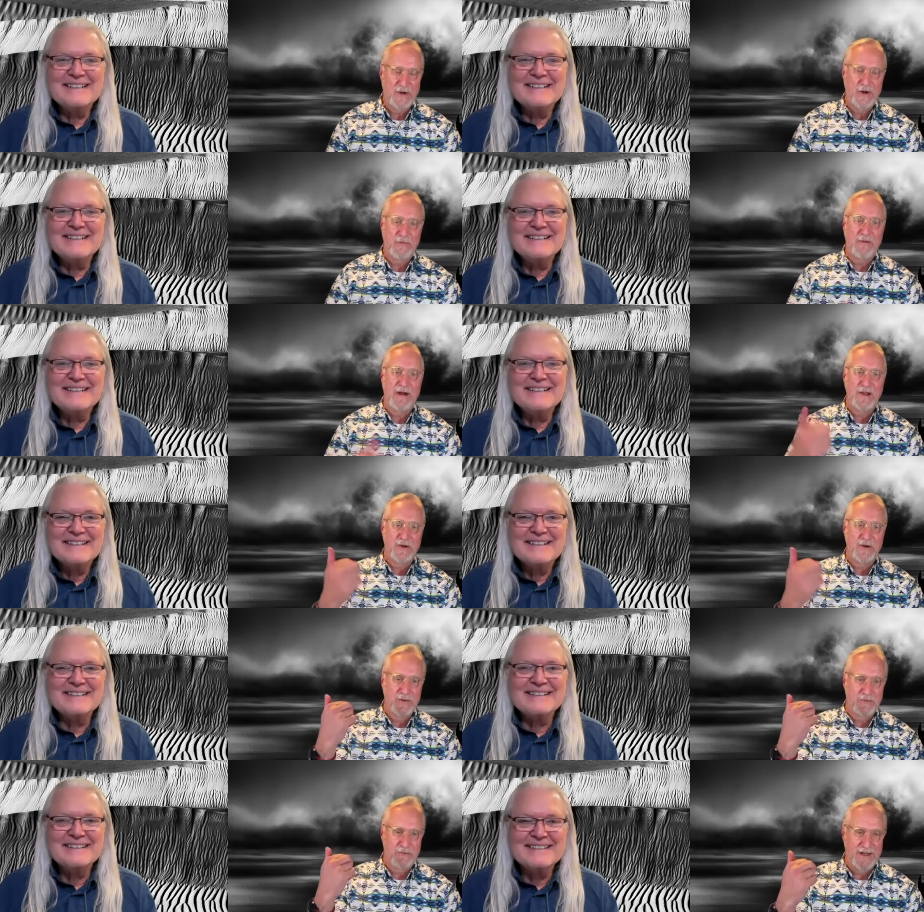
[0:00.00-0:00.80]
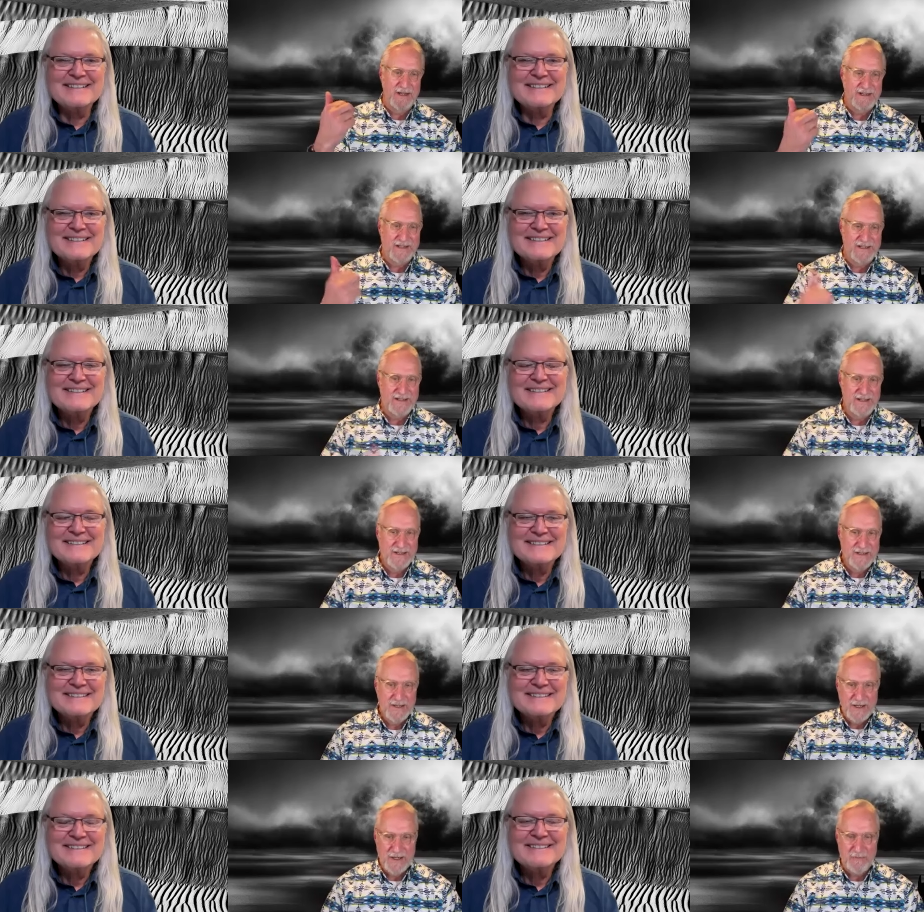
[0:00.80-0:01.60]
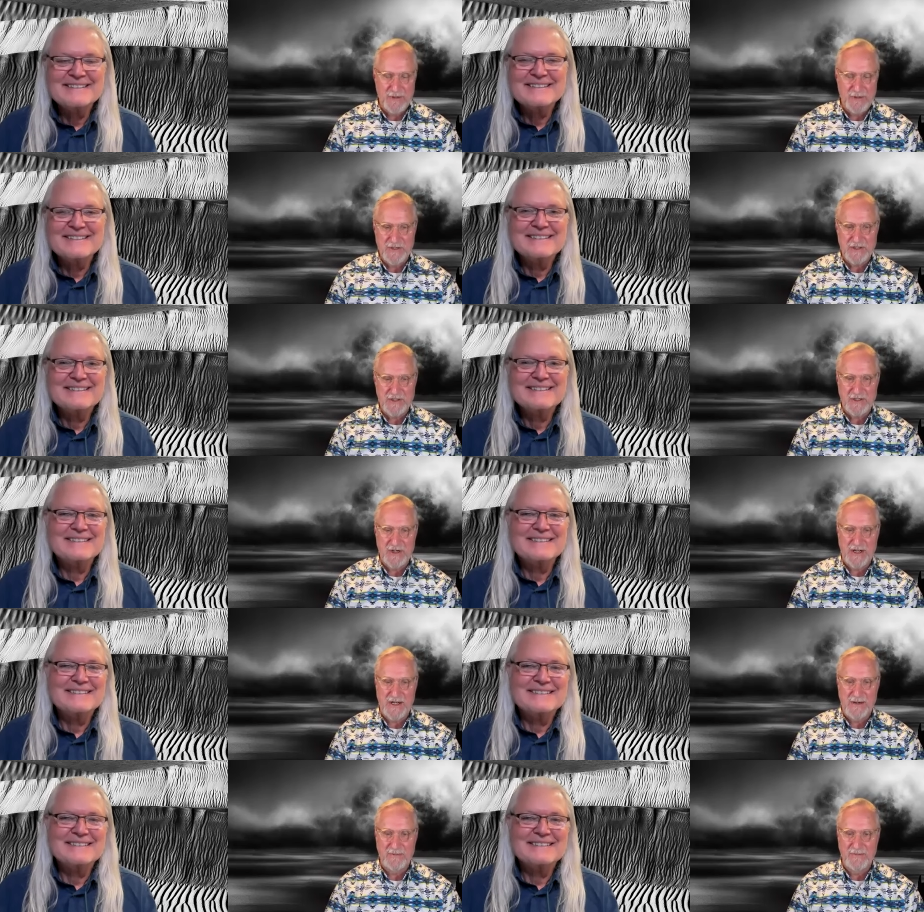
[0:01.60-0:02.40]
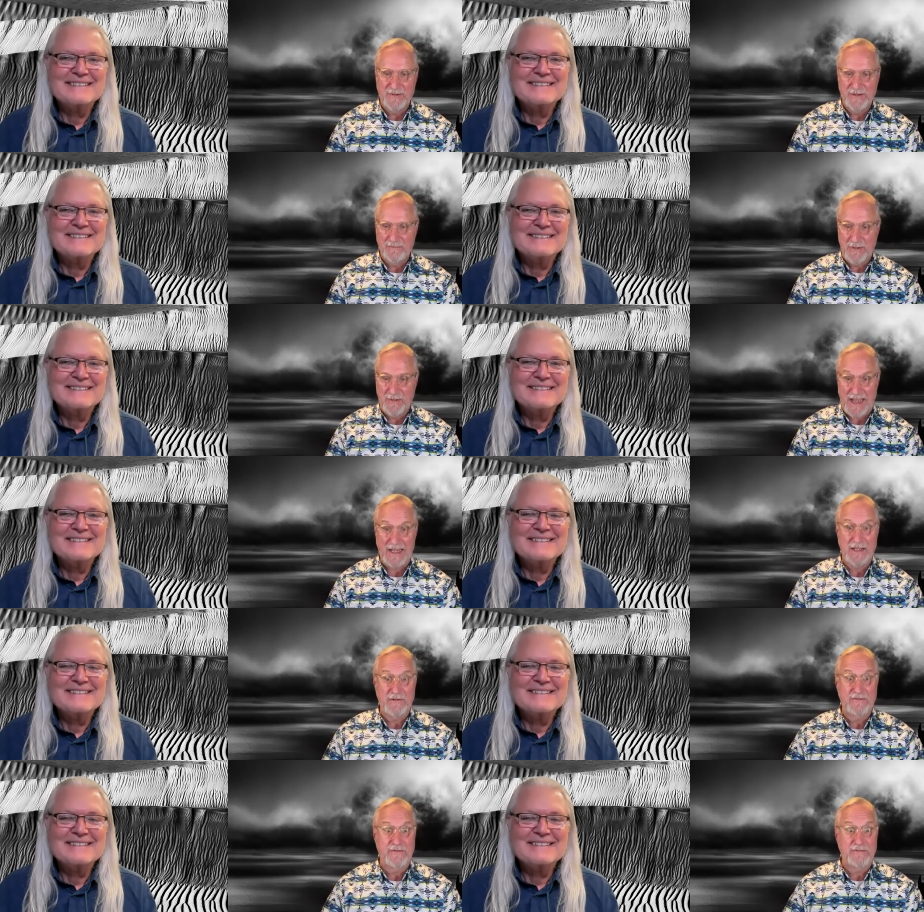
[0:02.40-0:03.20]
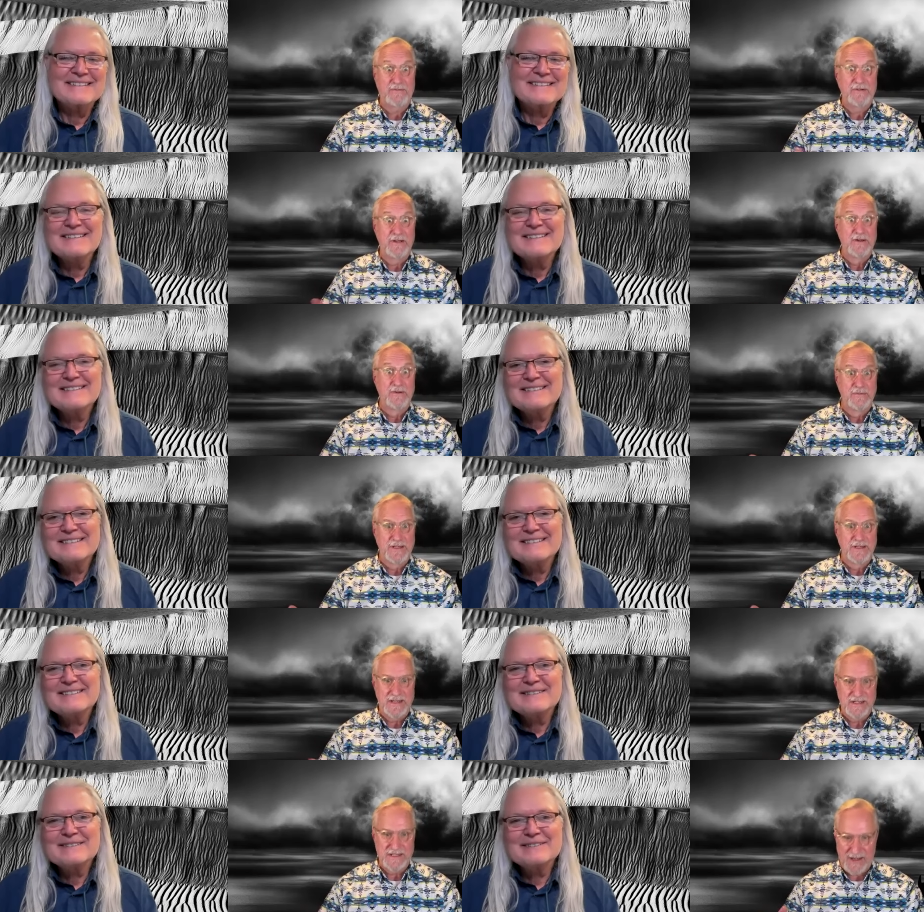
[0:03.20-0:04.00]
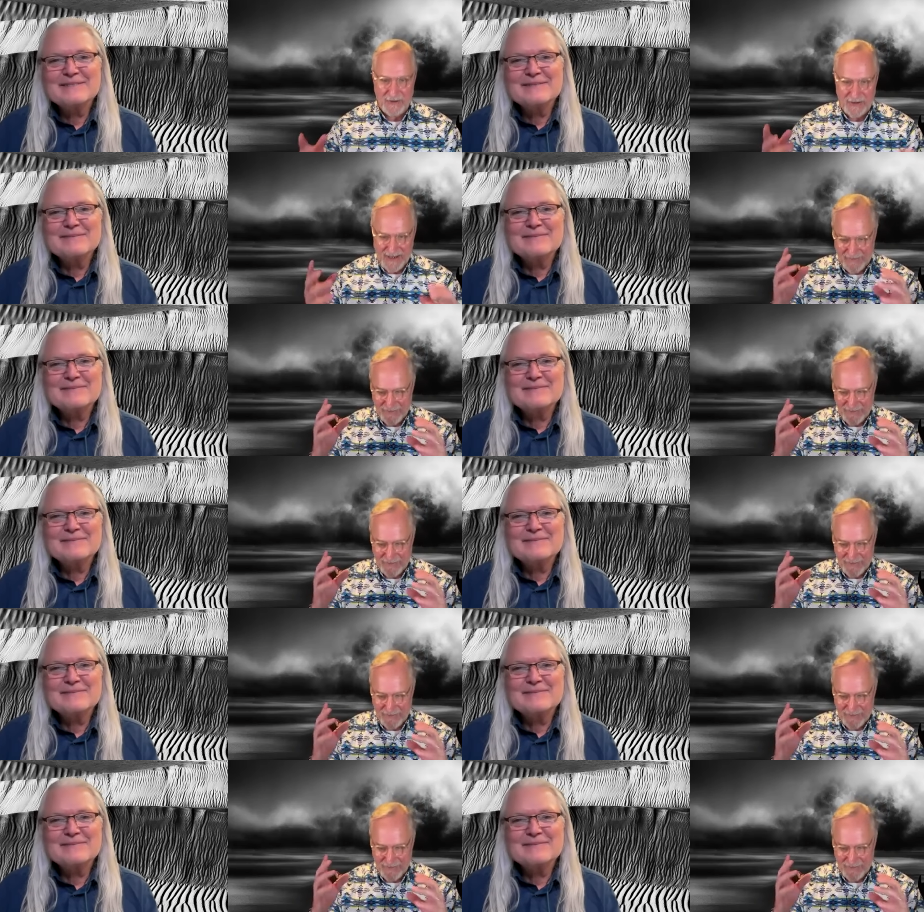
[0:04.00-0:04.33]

Speaker 1: Or my old buddy uh, Bill Strom back in film days, I would